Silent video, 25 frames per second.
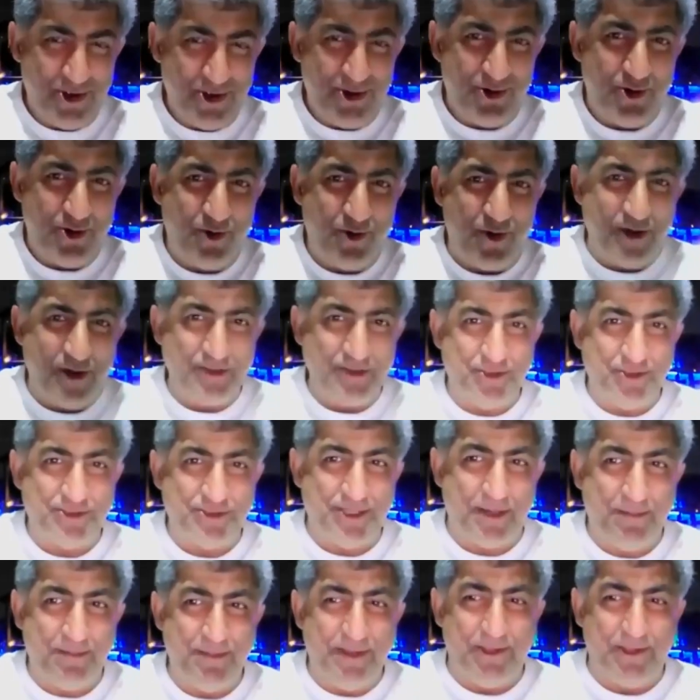Who wants to
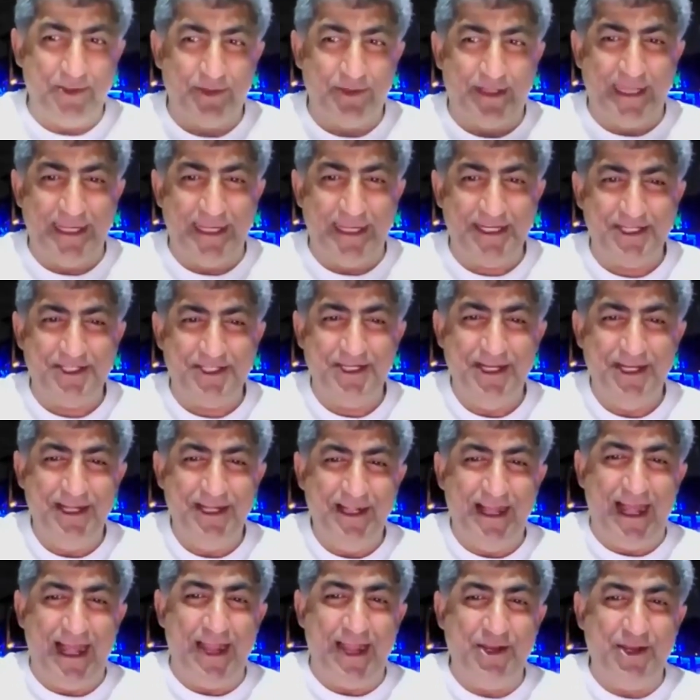submit to Girish
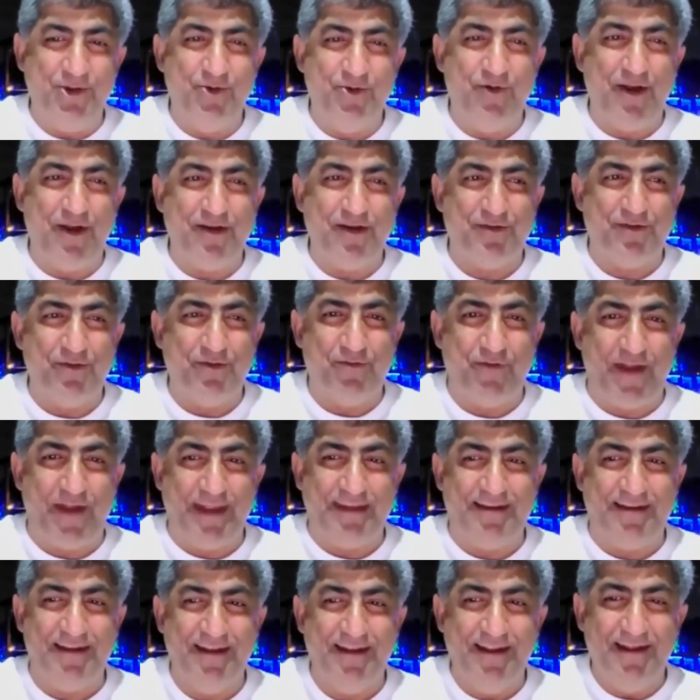and who wants to
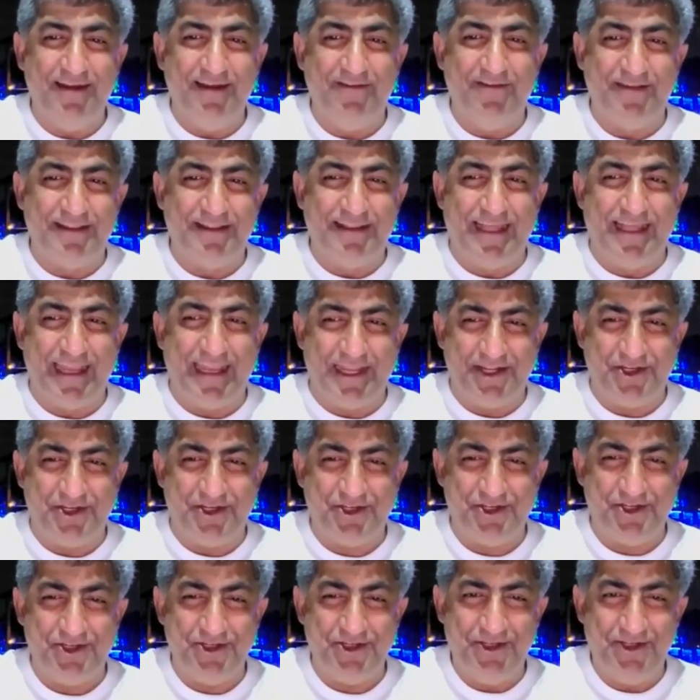fight with
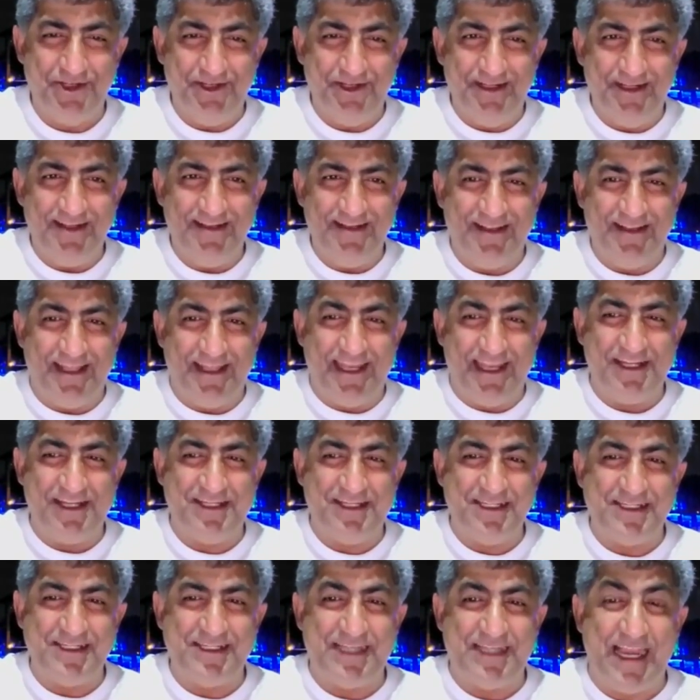Girish? Girish
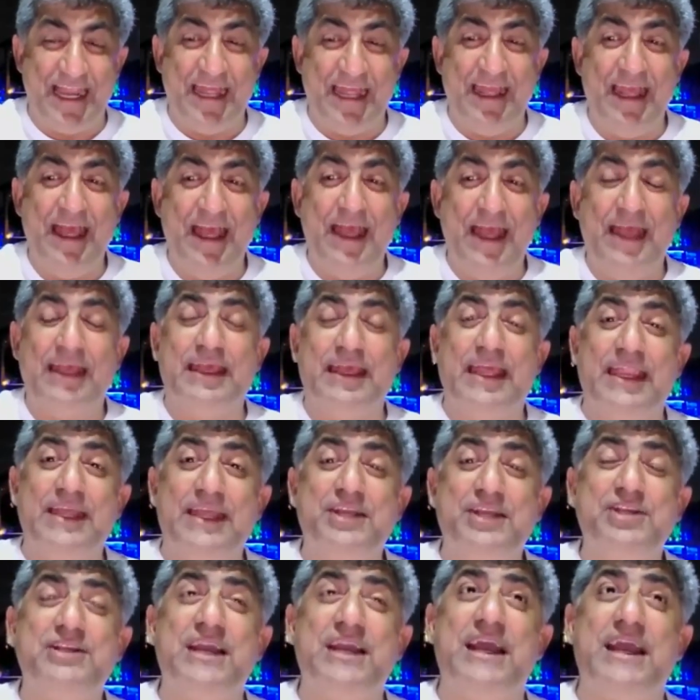is telling,
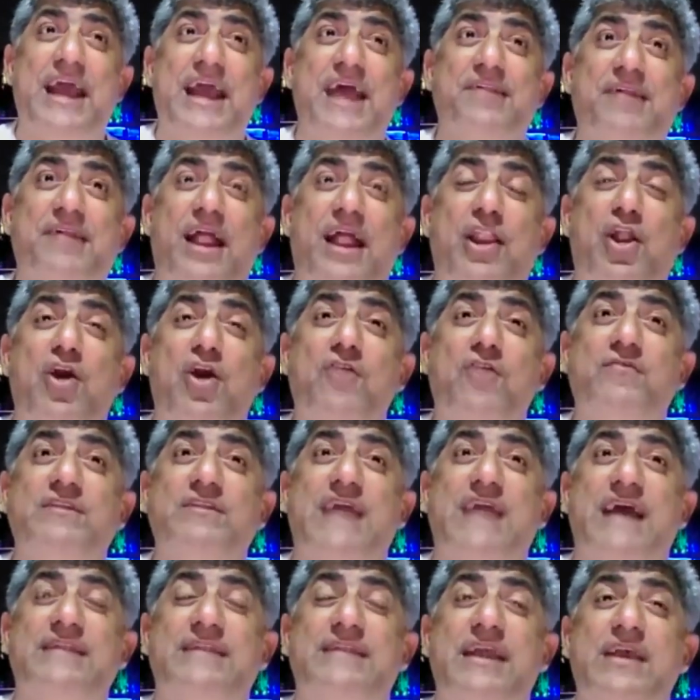Girish is along
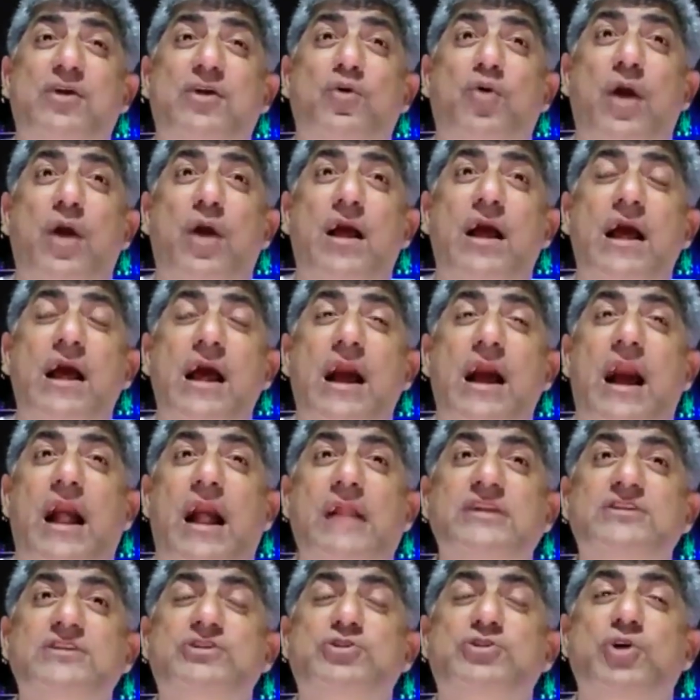with, I think, who are
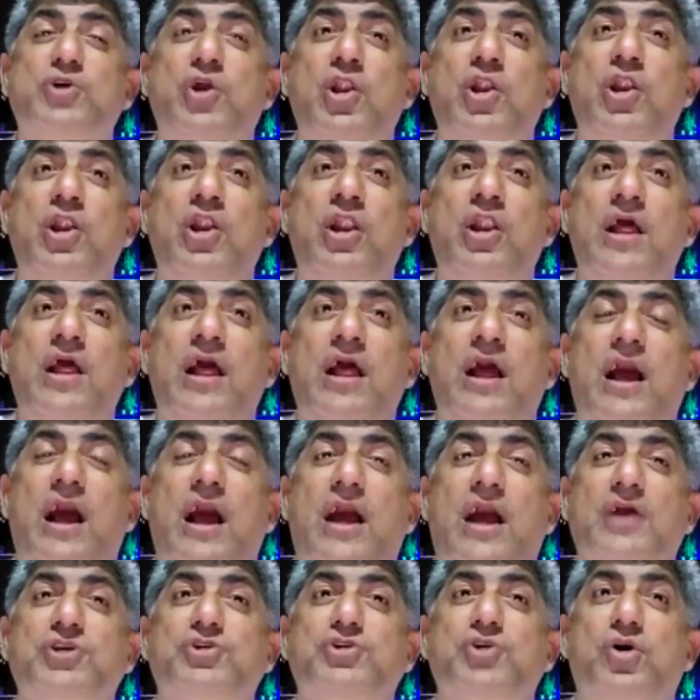Ansul,
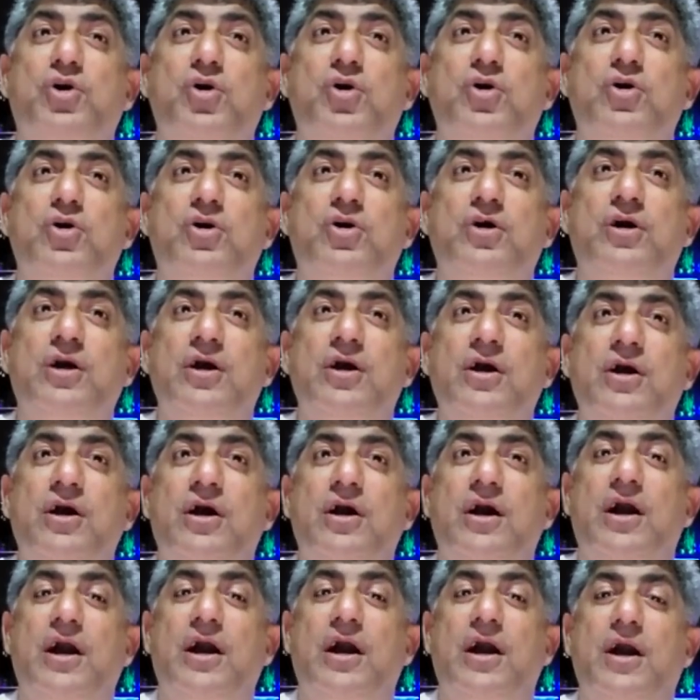Ashok,
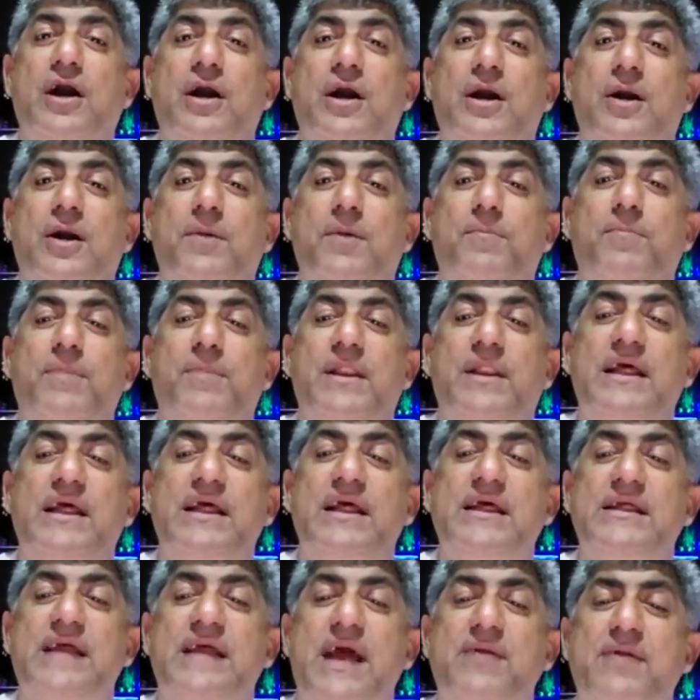
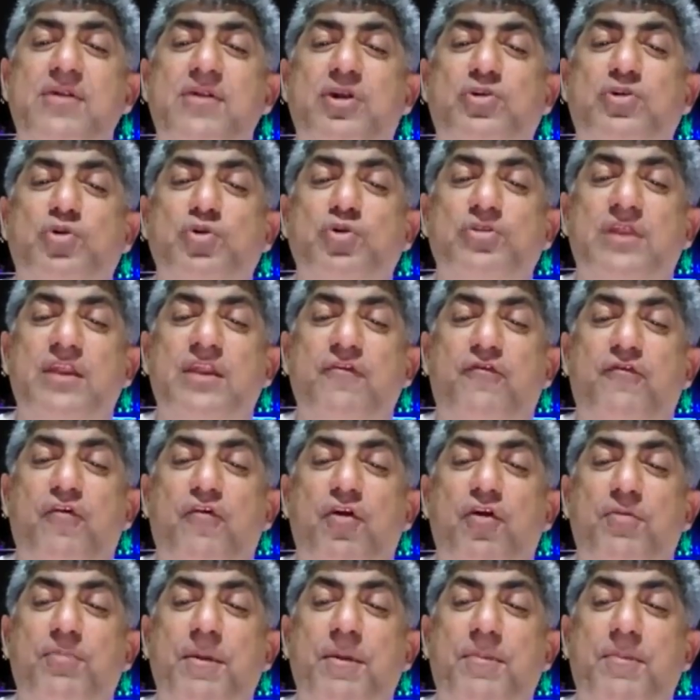Blaze, I don't know, 2, 3,
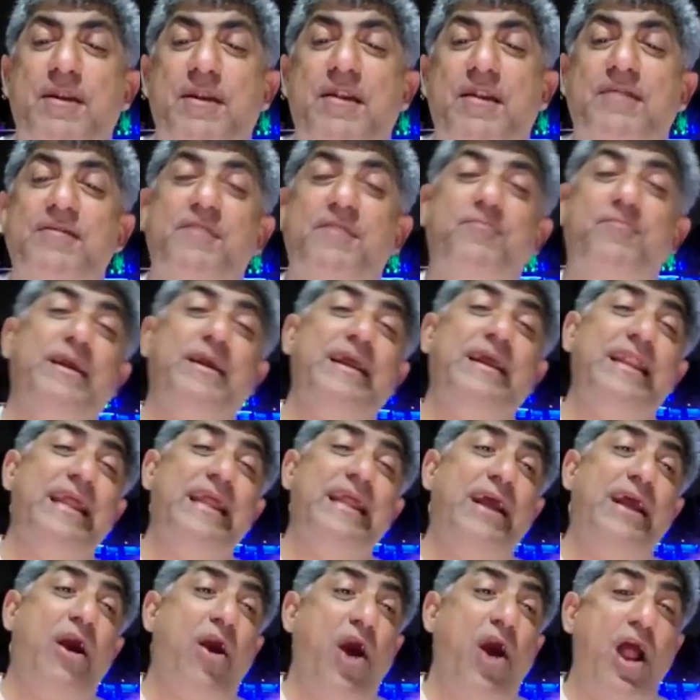4 people at the
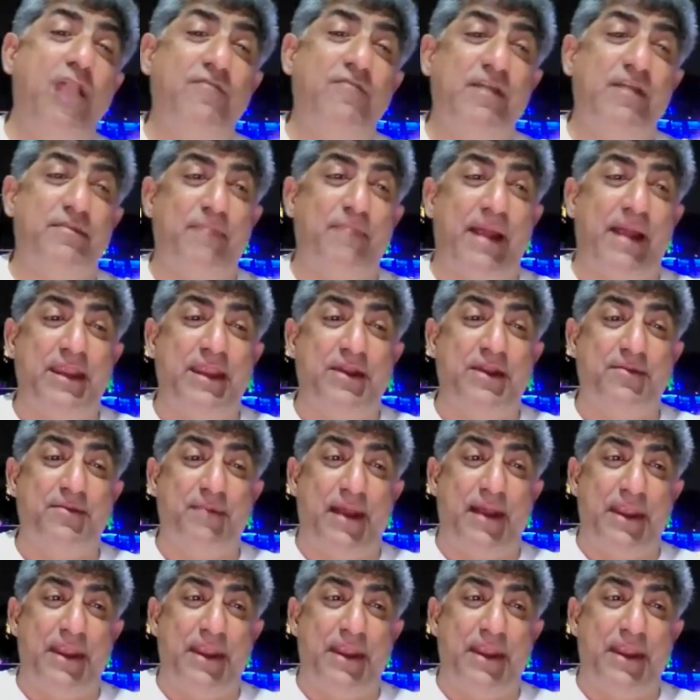beginning, all were mind.